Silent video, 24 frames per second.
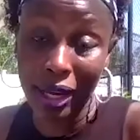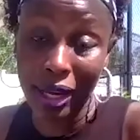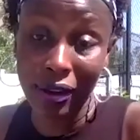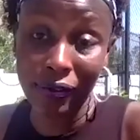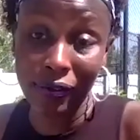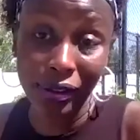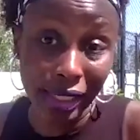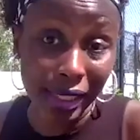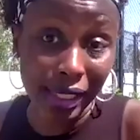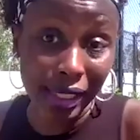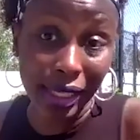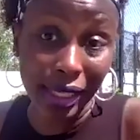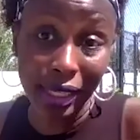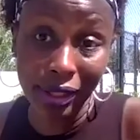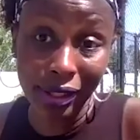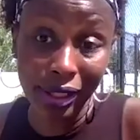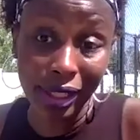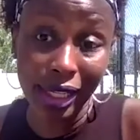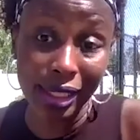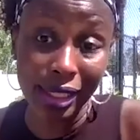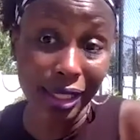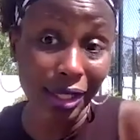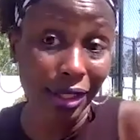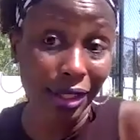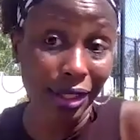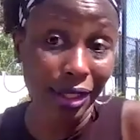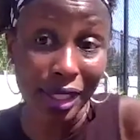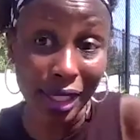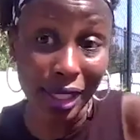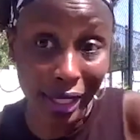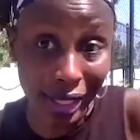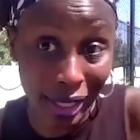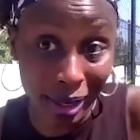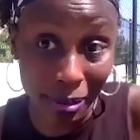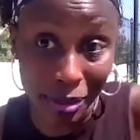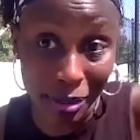for this internet service
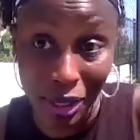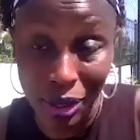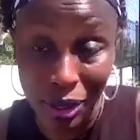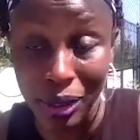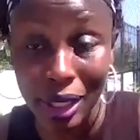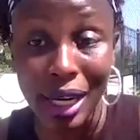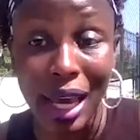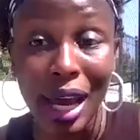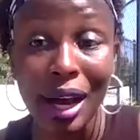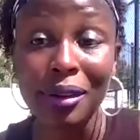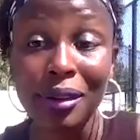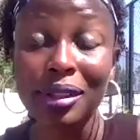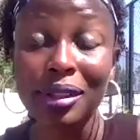that keeps going out